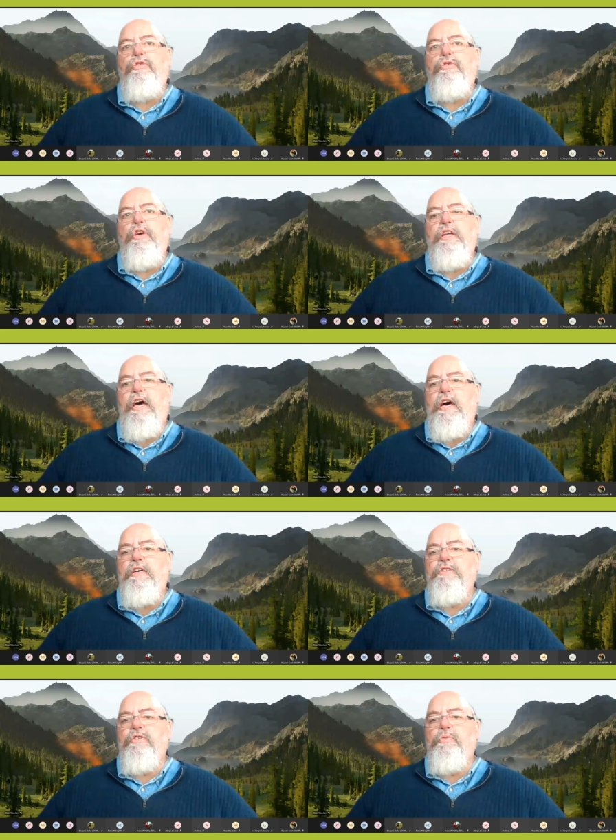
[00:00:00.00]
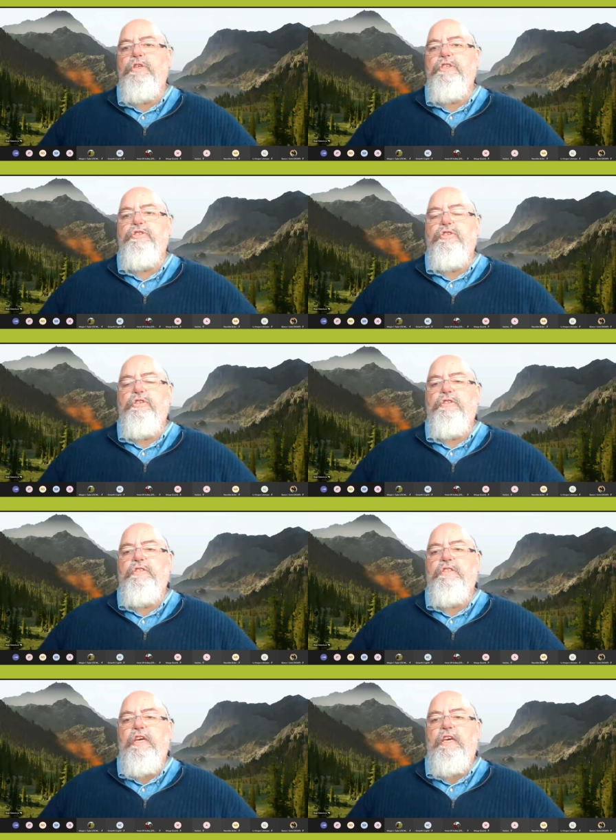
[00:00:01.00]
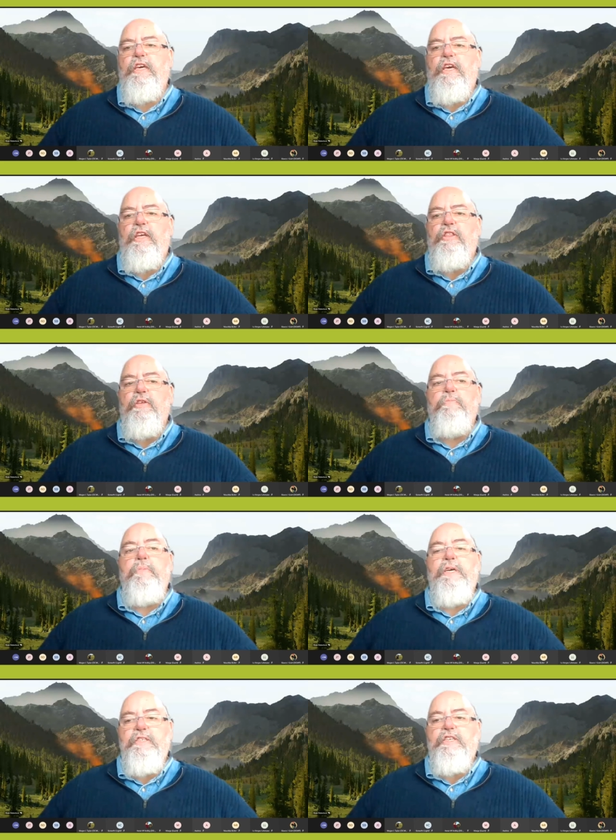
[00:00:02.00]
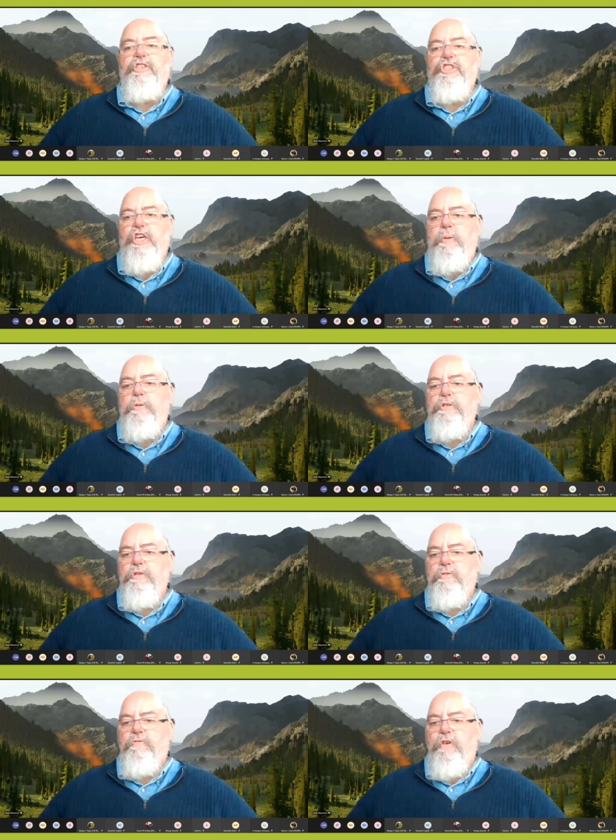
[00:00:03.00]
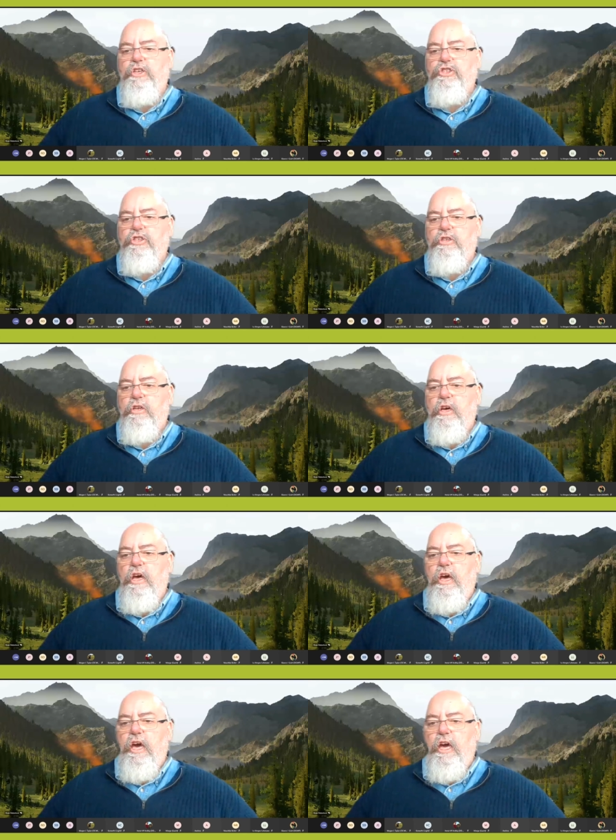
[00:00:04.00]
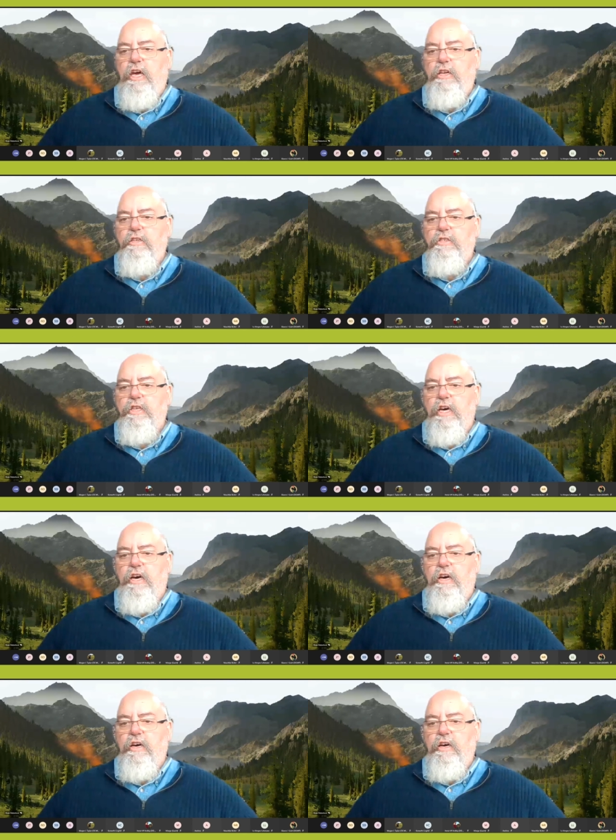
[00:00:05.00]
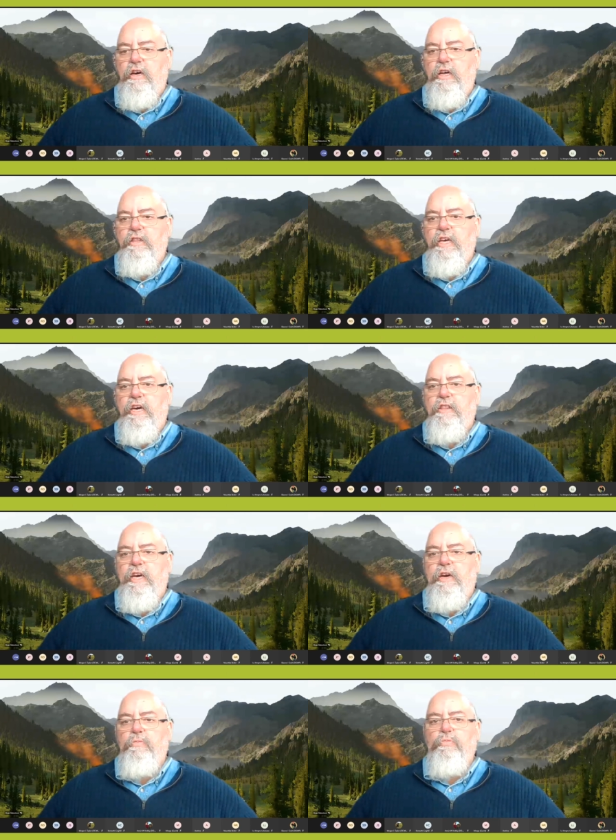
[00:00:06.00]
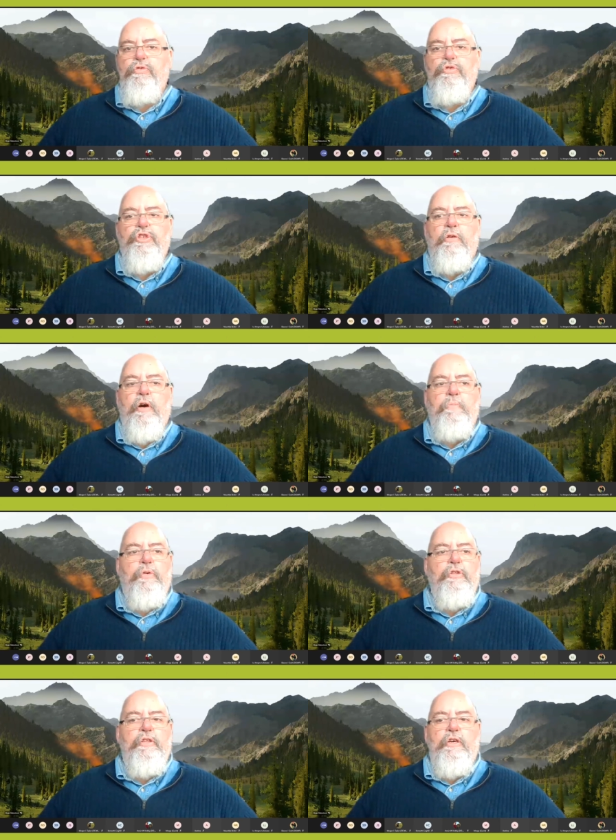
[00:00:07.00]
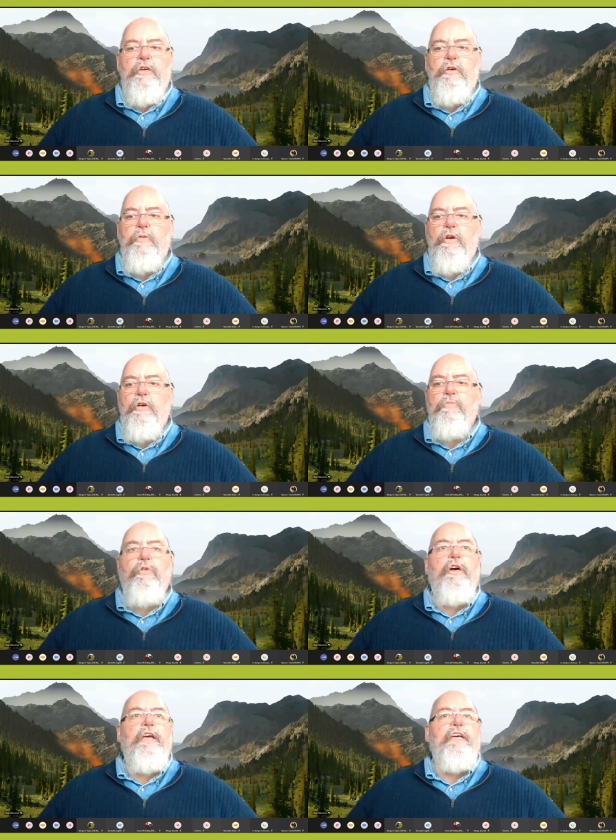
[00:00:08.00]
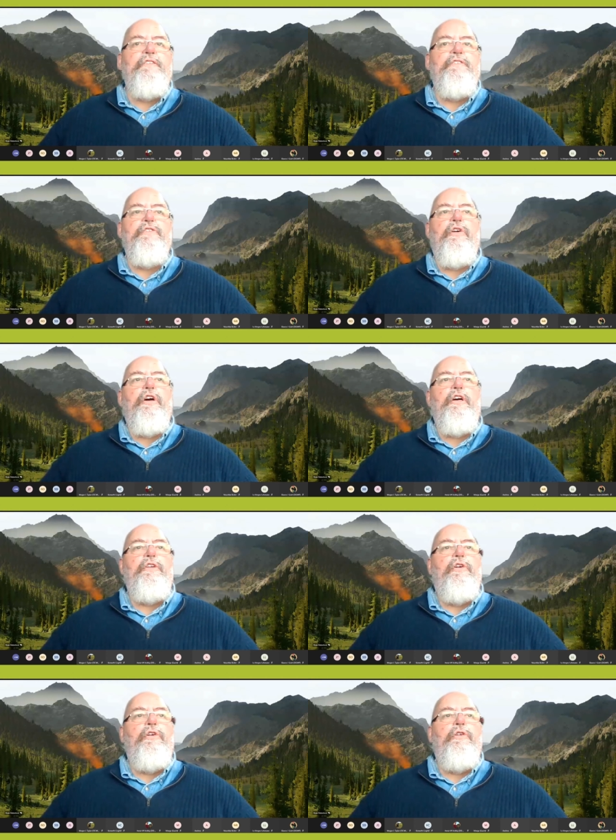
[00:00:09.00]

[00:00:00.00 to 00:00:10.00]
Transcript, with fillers: you can ask questions in the meeting chat function and uh, that, that will show up on the right hand side